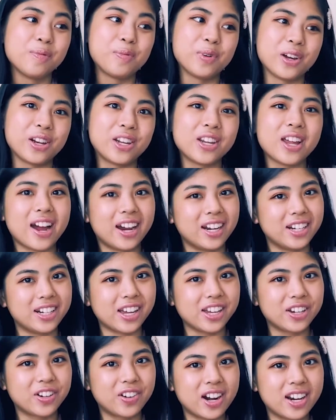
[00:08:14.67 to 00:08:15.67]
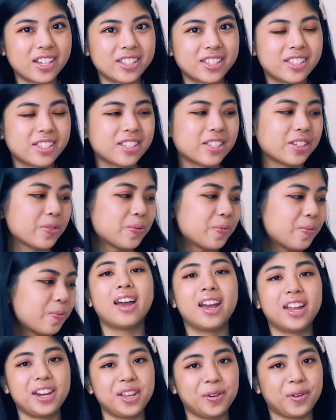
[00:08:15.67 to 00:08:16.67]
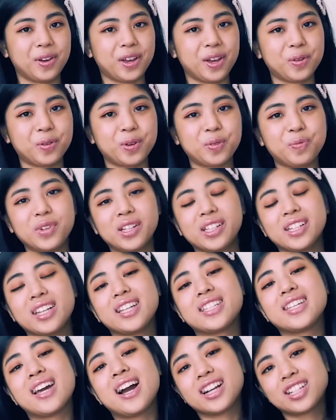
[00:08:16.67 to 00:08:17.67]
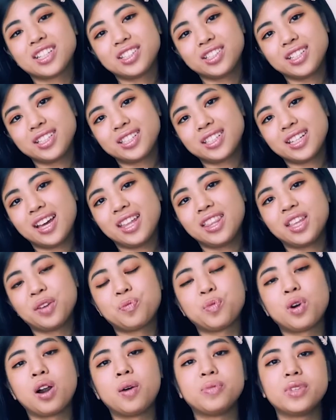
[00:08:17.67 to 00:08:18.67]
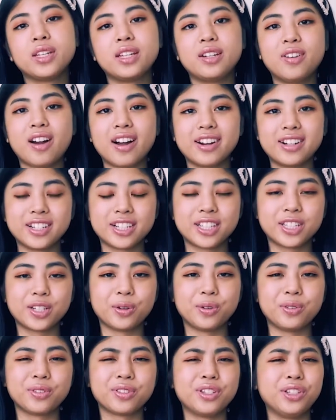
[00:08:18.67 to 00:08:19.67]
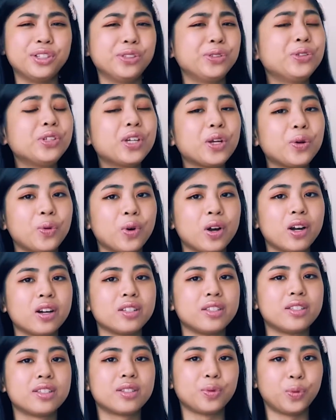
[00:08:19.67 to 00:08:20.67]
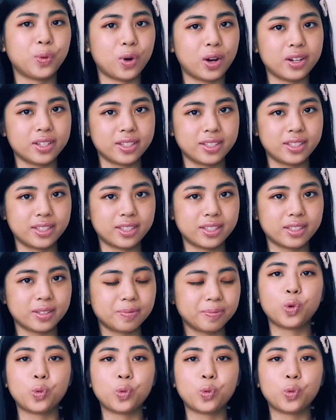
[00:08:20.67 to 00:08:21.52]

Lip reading: But I digress. Anyway, what Bill Gates actually said that prompted Roger Stone's deluding words was,